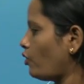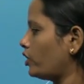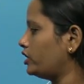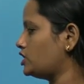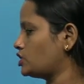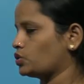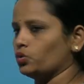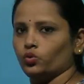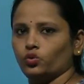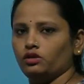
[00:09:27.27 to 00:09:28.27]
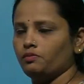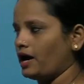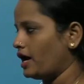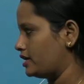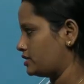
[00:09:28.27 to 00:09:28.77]
for the school
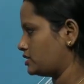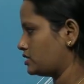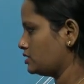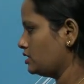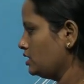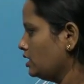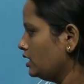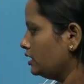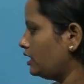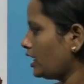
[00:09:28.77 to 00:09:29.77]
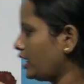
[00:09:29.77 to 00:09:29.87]
bus. The